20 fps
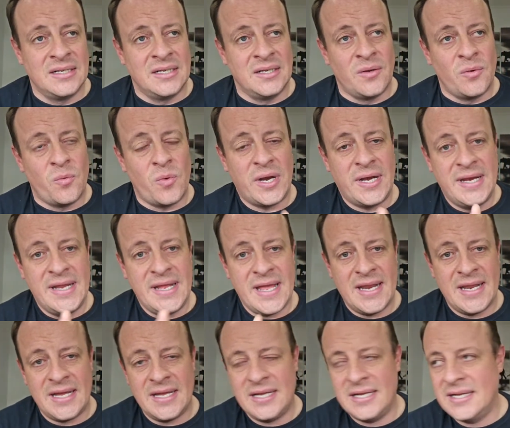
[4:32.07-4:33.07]
won the header,
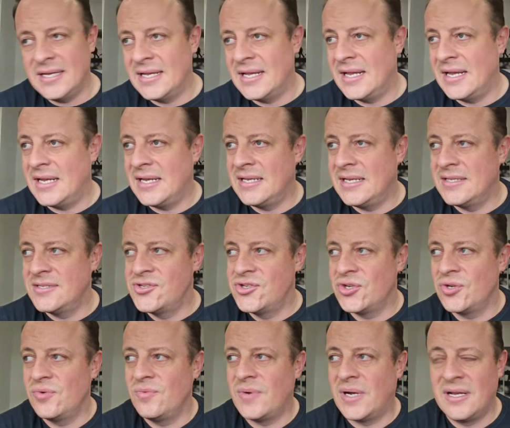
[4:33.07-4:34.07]
and
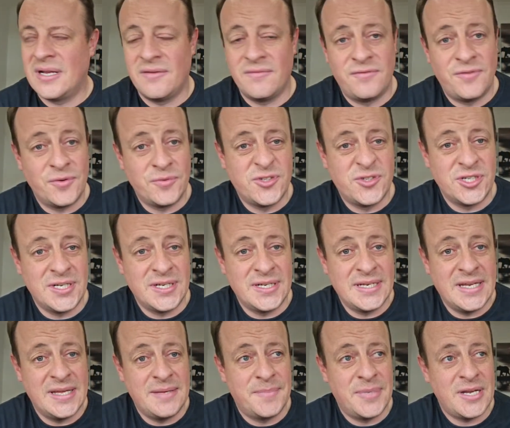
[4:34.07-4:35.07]
2-1, unfortunately.
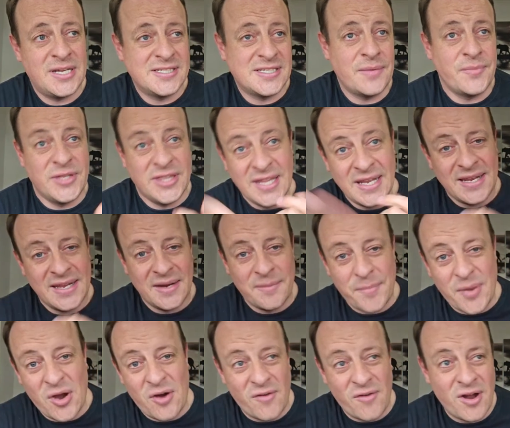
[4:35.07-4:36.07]
But like I said, we did it the
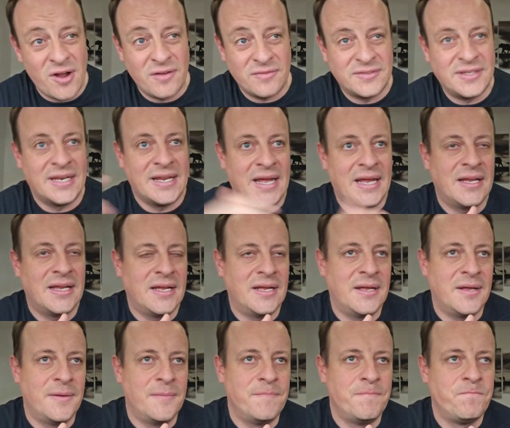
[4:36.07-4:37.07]
bar after that.
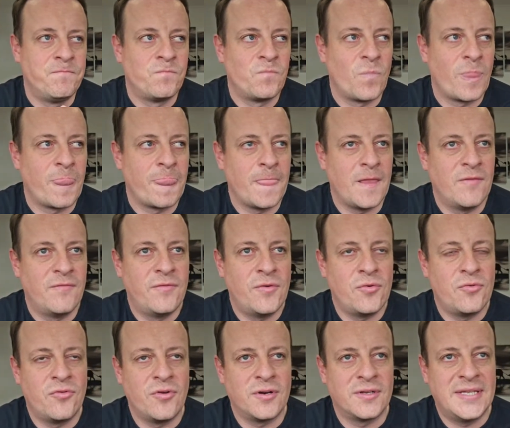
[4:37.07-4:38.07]

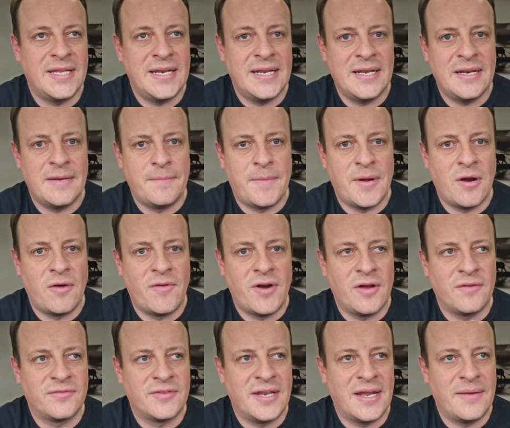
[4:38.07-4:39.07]
Fulkrug did it the bar after
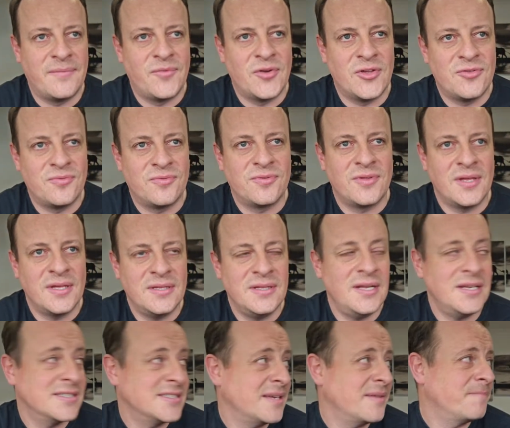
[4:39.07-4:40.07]
that, which was, like I
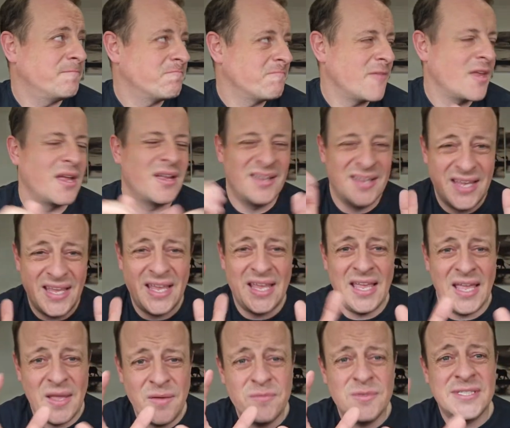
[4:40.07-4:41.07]
said,
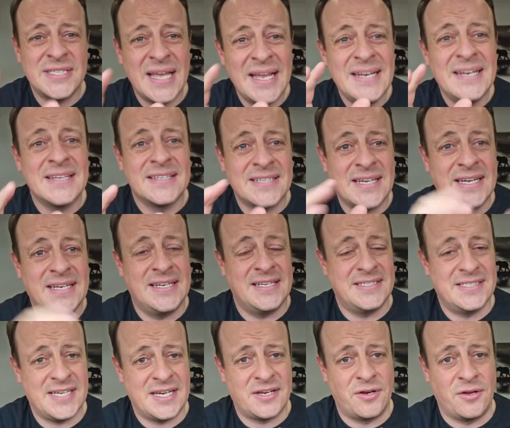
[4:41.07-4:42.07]
it was entertaining
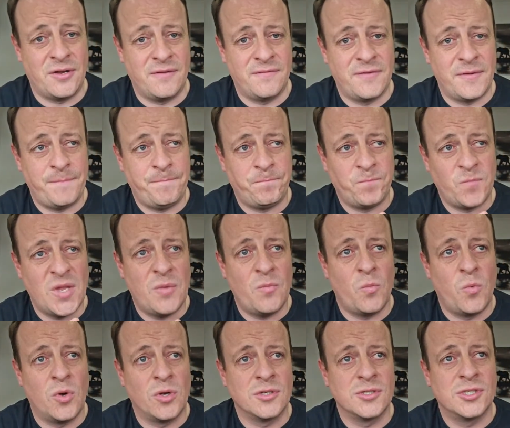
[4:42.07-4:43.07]
second half. It
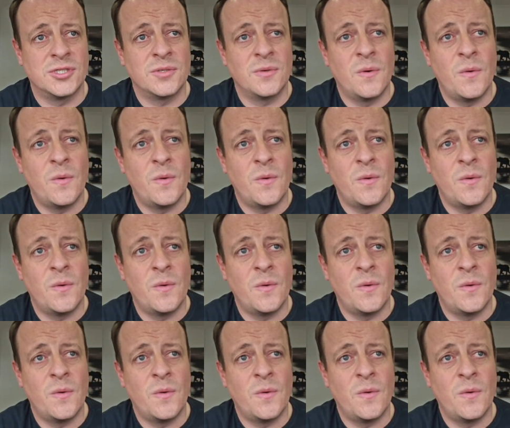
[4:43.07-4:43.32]
was.